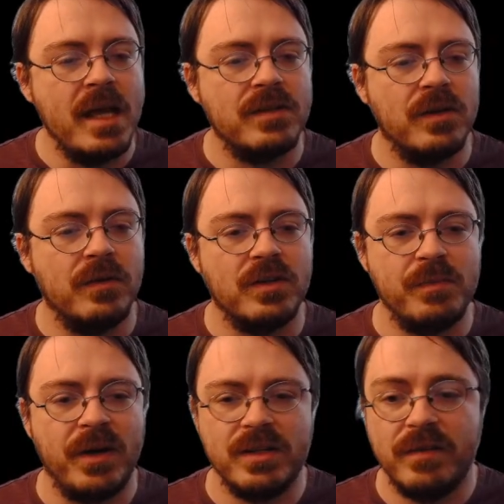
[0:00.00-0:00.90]
And so there's
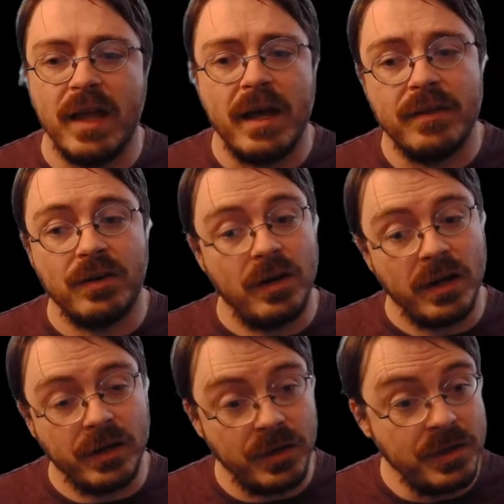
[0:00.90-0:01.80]
parts of that that are
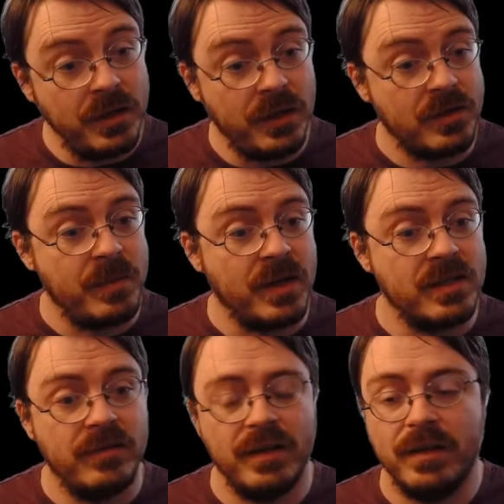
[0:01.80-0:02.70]
not good, and there's
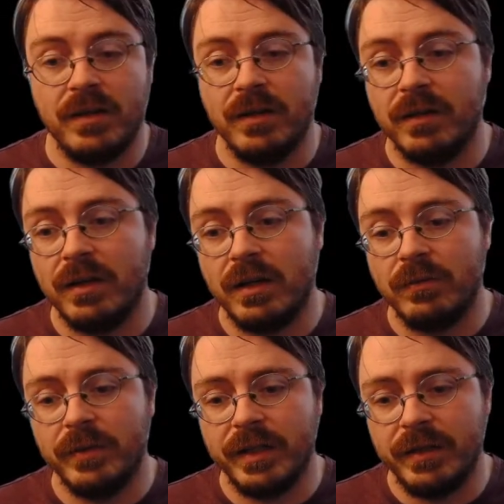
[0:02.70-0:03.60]
parts of it that
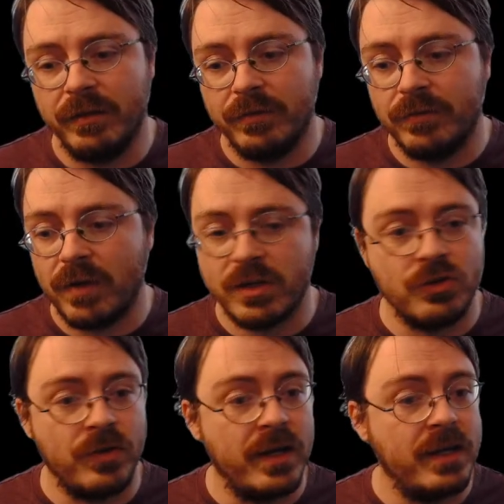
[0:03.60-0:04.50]
are really
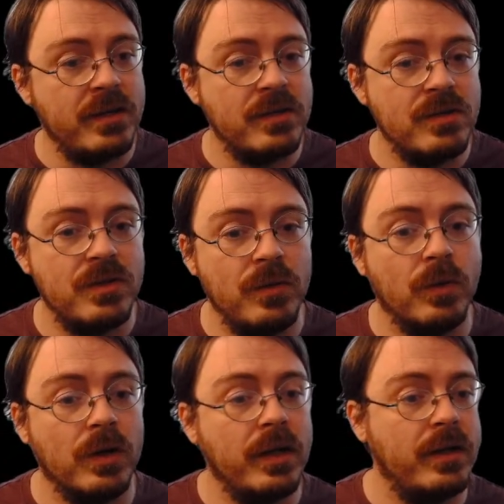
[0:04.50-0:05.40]
frustrating to
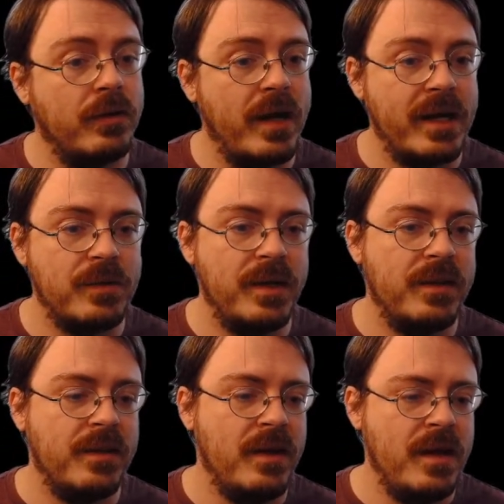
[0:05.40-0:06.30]
work and interact
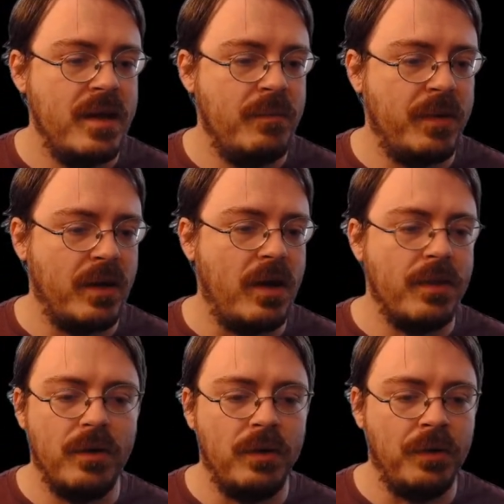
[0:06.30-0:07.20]
with. But
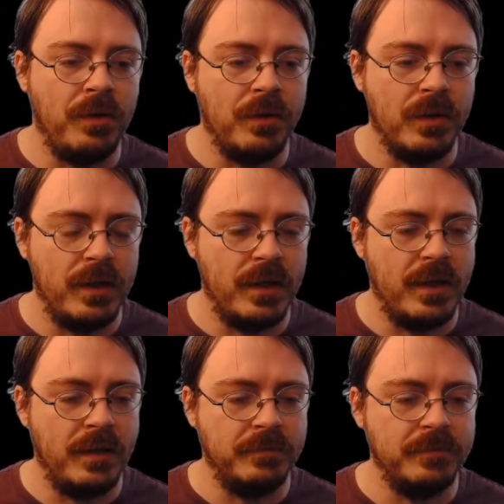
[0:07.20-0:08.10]
on the whole,
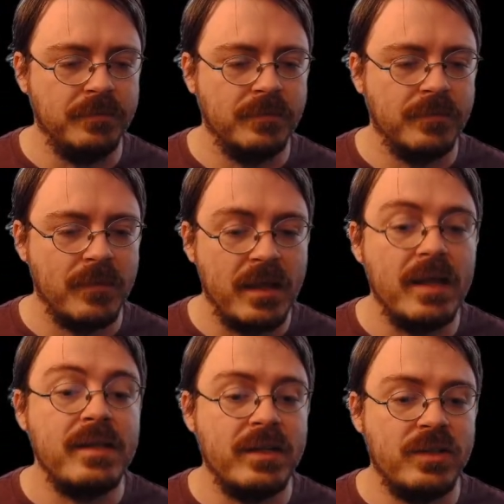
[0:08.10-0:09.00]

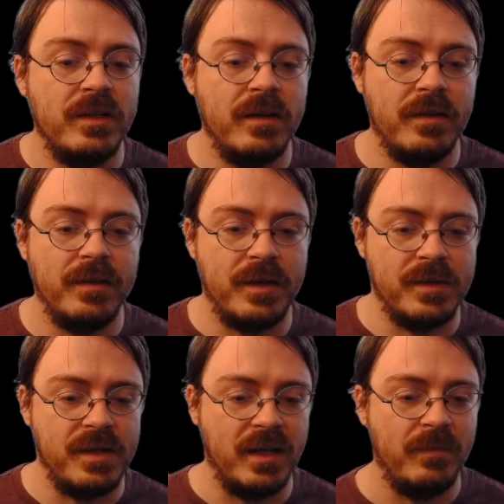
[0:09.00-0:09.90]
That's actually another thing I
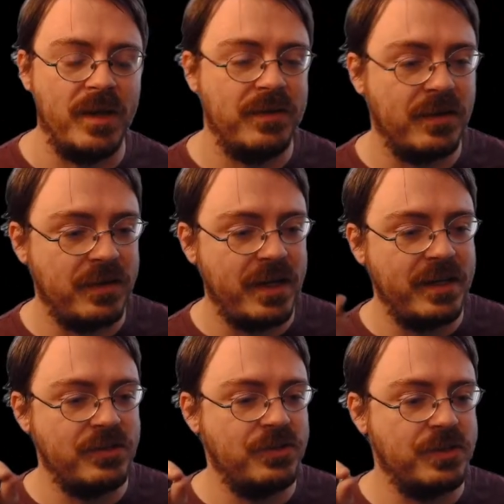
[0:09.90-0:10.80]
was talking about the other day
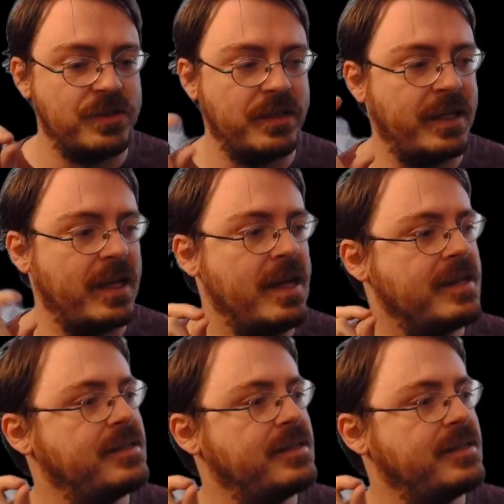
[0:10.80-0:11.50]
is just like